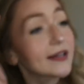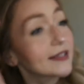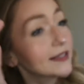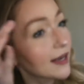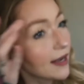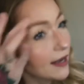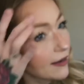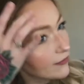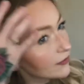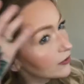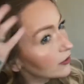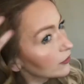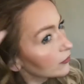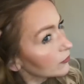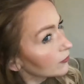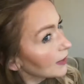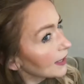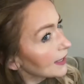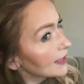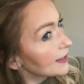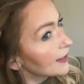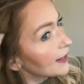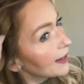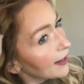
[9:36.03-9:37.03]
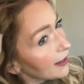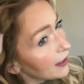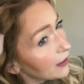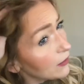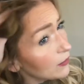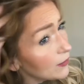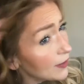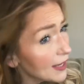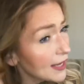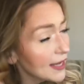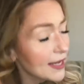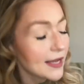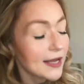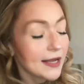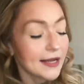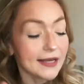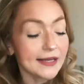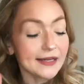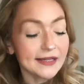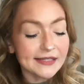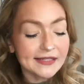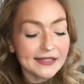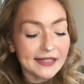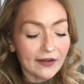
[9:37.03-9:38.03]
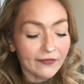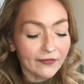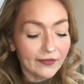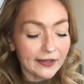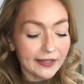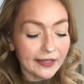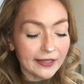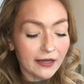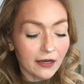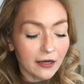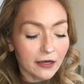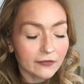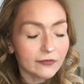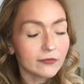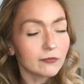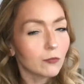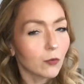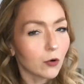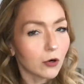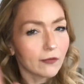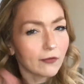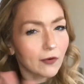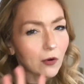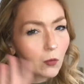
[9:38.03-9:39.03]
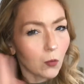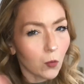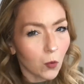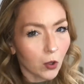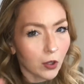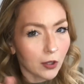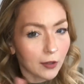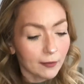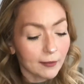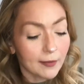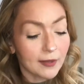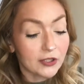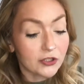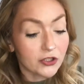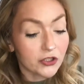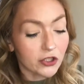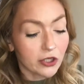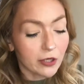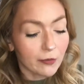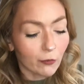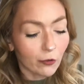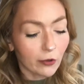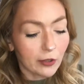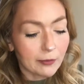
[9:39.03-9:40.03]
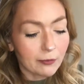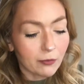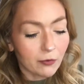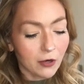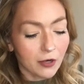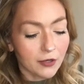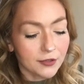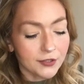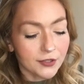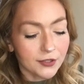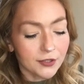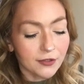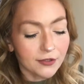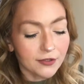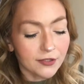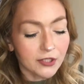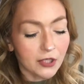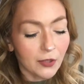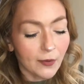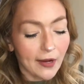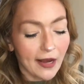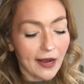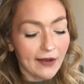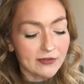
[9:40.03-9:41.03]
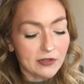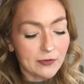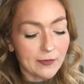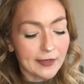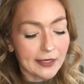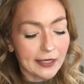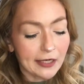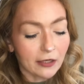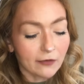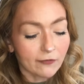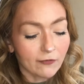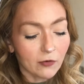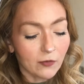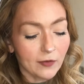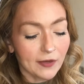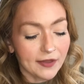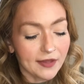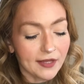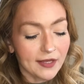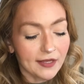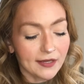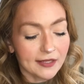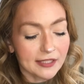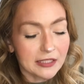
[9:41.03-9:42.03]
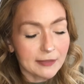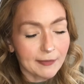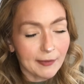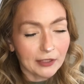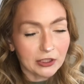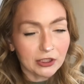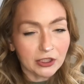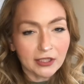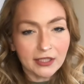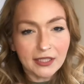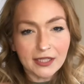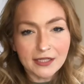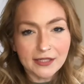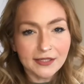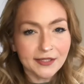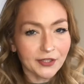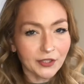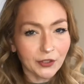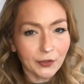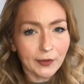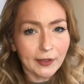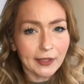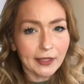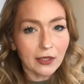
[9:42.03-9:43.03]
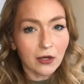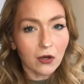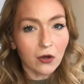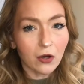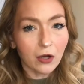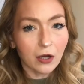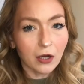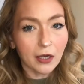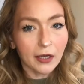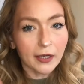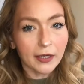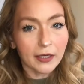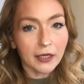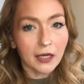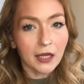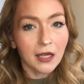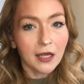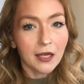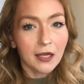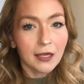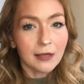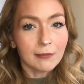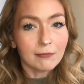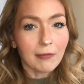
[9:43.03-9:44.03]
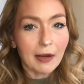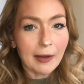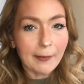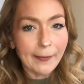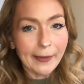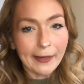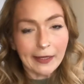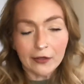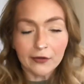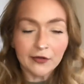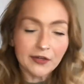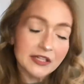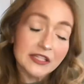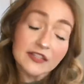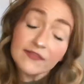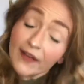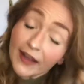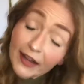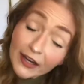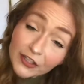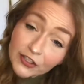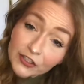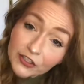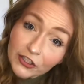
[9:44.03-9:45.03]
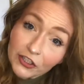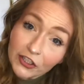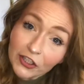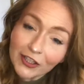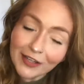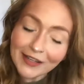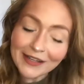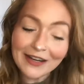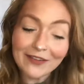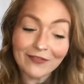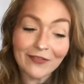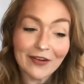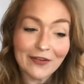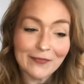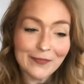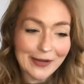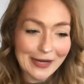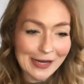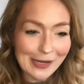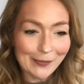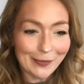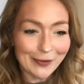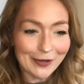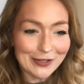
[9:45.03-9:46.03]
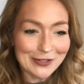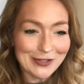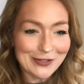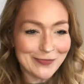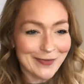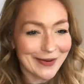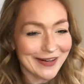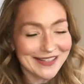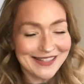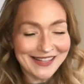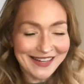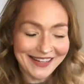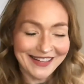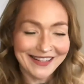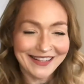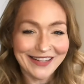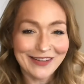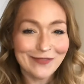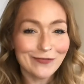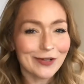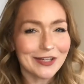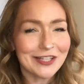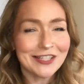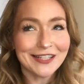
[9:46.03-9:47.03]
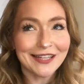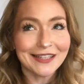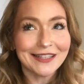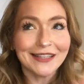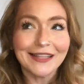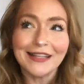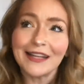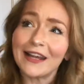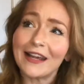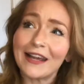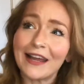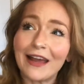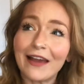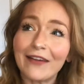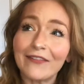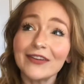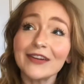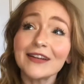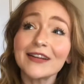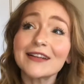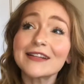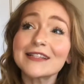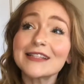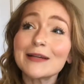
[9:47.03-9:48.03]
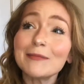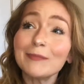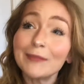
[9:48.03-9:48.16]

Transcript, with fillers: I have it on right now. It is definitely a more of a warm, shimmery bronzer, so I have to be careful with it, especially considering on my paleness factor and if I've been able to do my tan, which lately I haven't because I'm